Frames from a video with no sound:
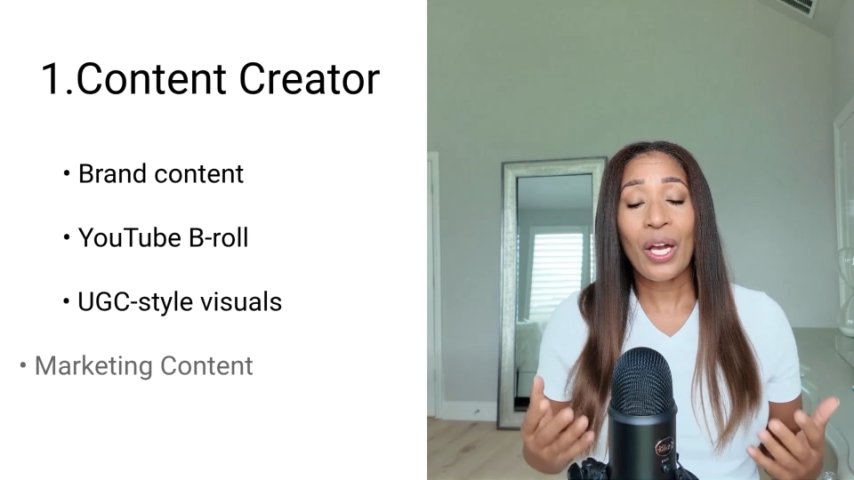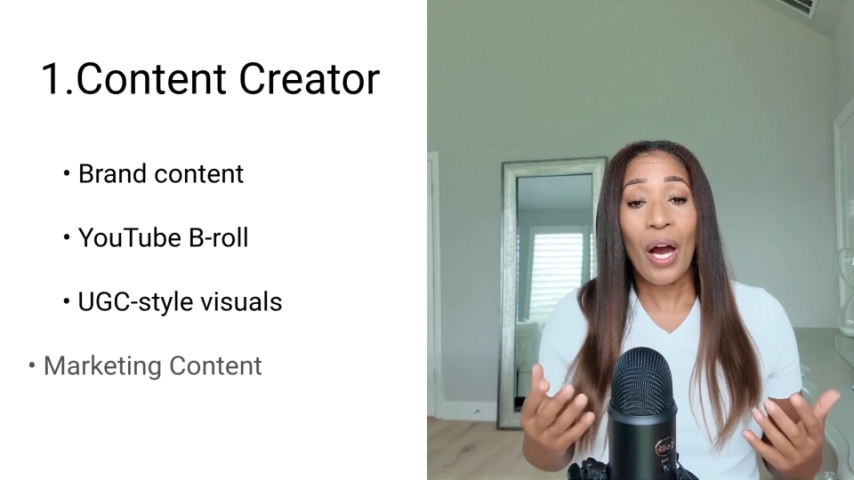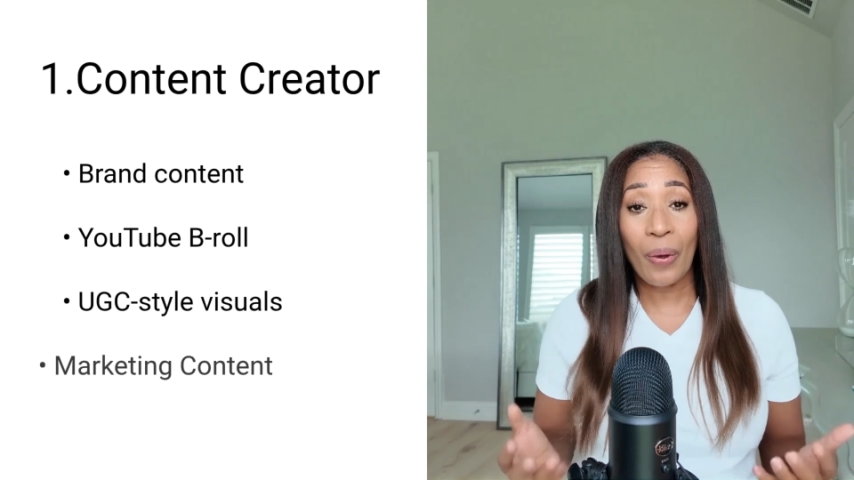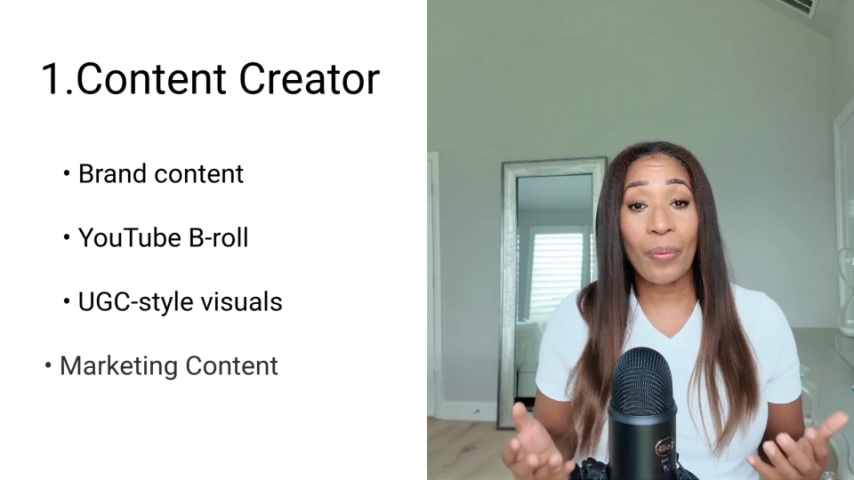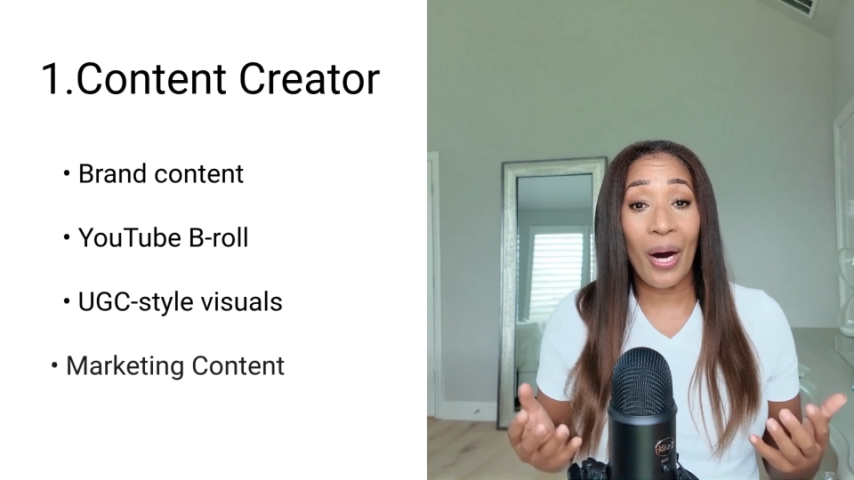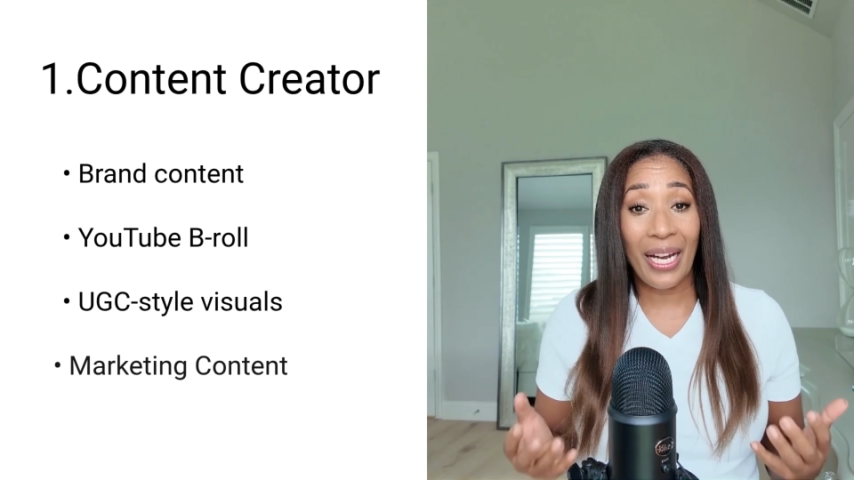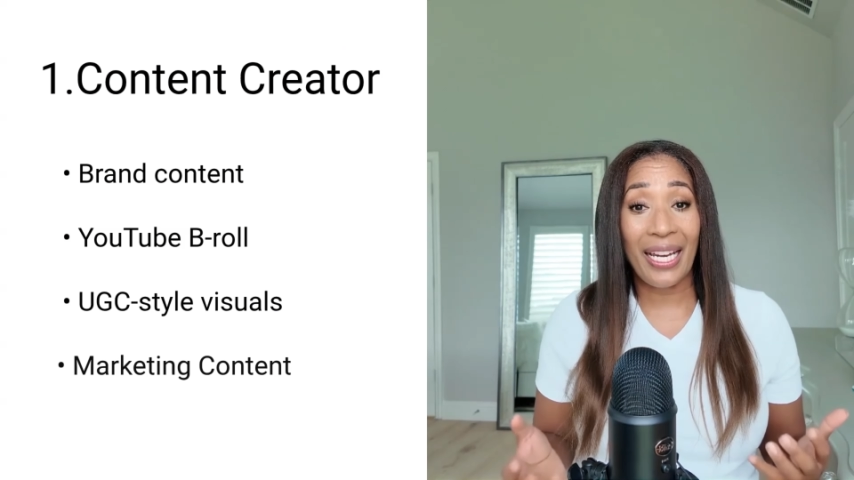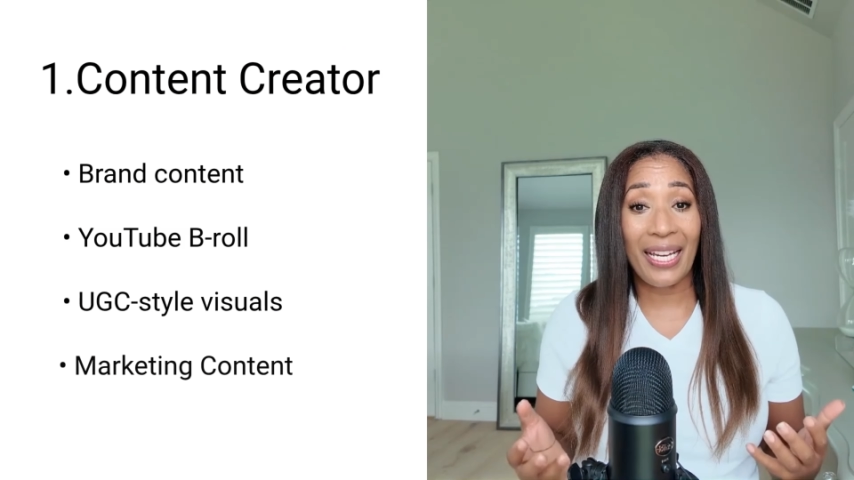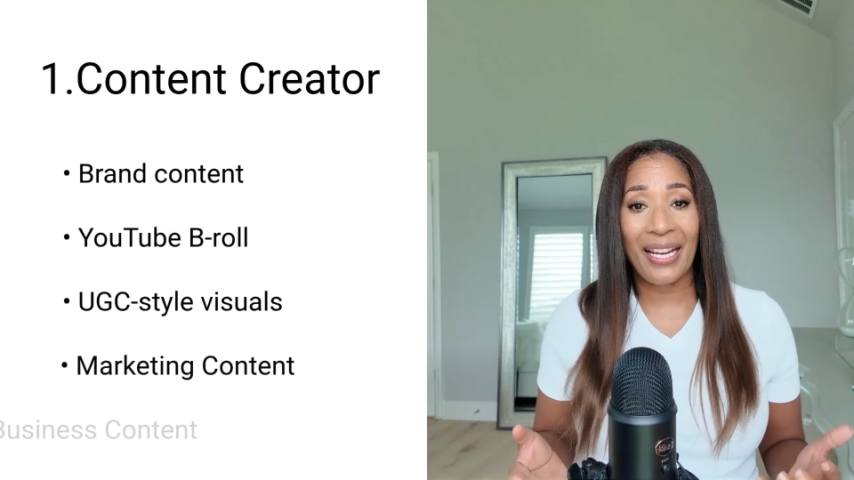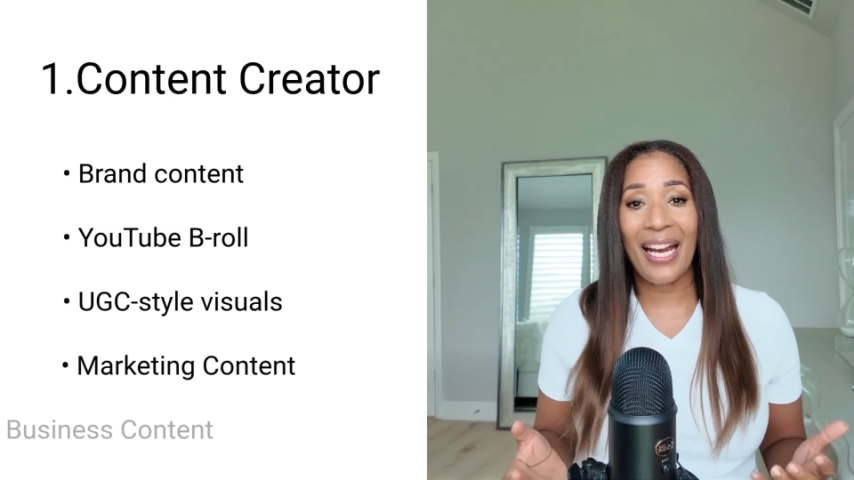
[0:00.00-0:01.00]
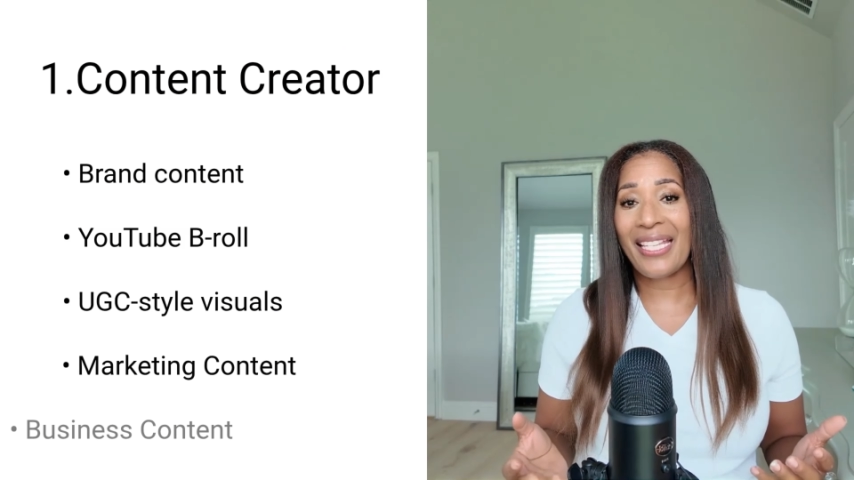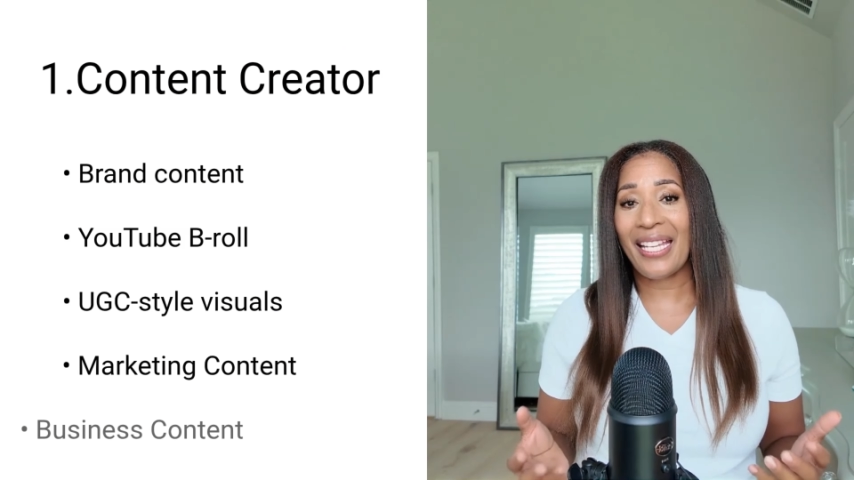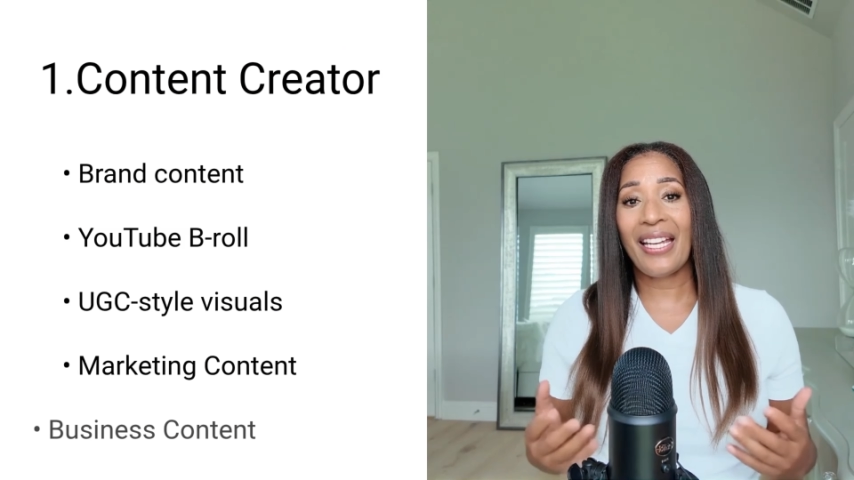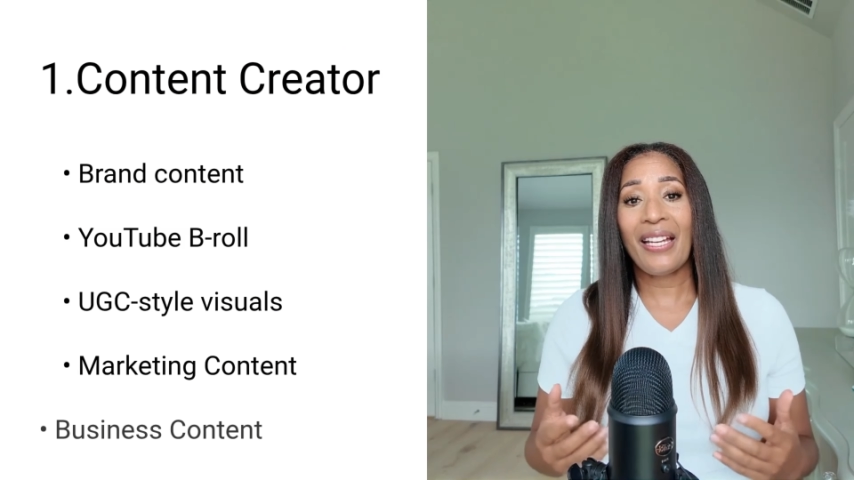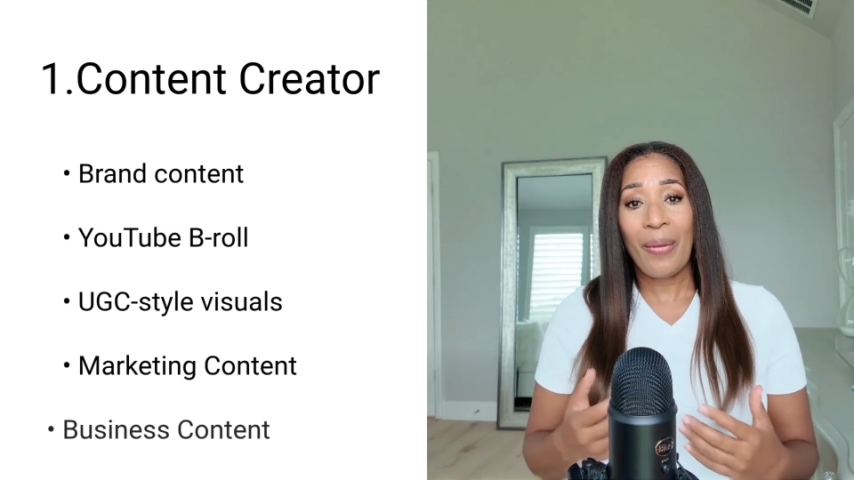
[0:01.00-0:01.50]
marketing content,